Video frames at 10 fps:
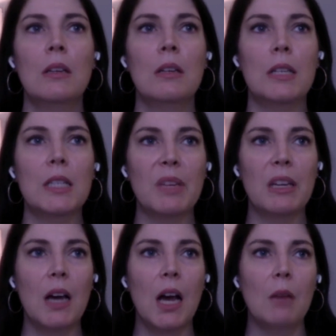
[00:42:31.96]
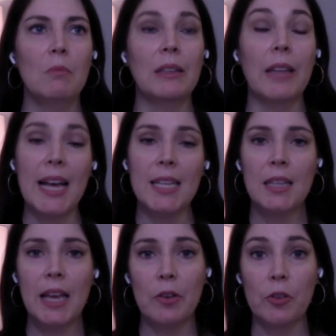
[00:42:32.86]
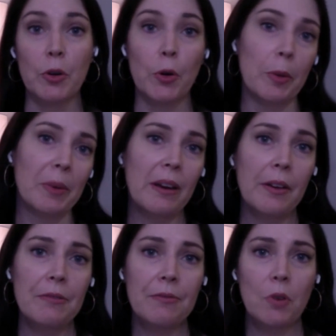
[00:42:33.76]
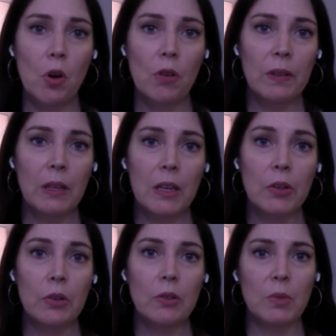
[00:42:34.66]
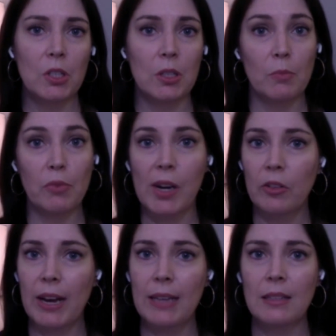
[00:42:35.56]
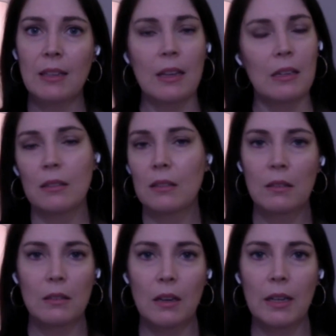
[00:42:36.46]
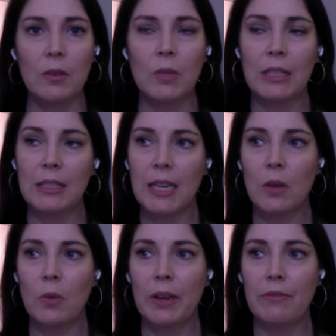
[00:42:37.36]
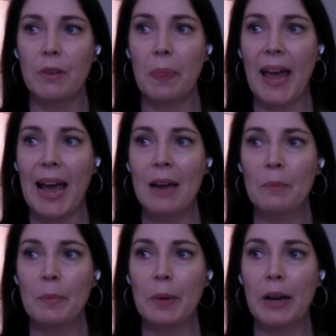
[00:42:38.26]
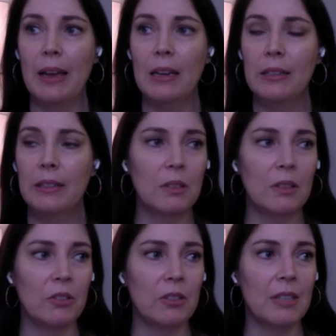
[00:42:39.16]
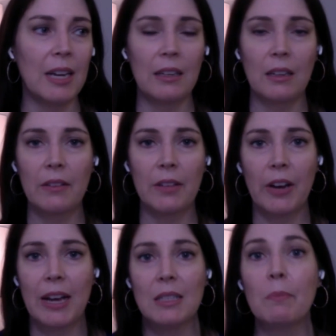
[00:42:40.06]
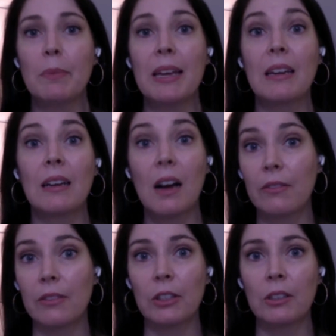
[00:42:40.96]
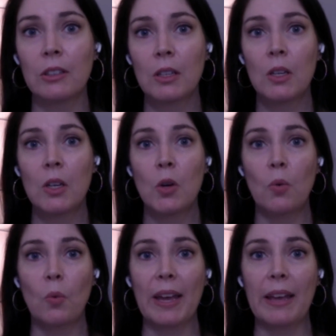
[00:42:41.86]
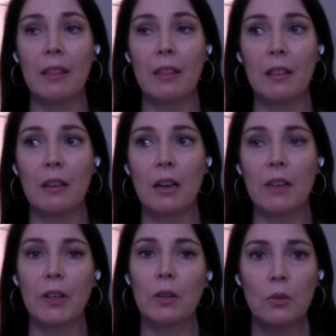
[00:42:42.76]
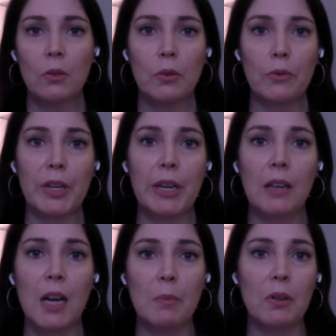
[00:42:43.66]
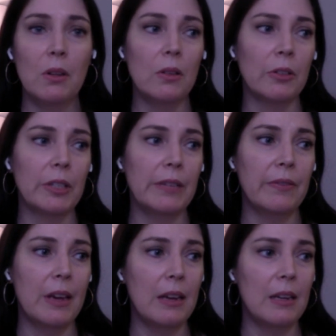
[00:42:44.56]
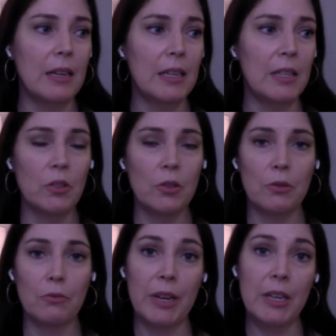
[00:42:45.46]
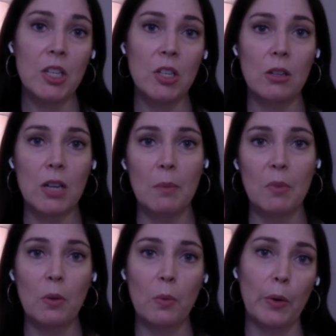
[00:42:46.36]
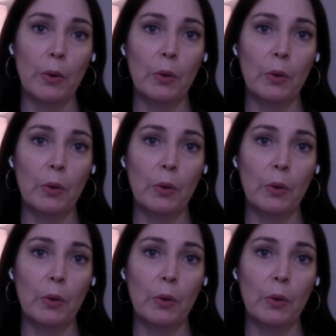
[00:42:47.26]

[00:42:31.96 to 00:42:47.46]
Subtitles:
it's become less heteronormative over the years, which is progress. And I don't want to take away from that, but there hasn't been a cover of a Korean couple, or even an interracial couple where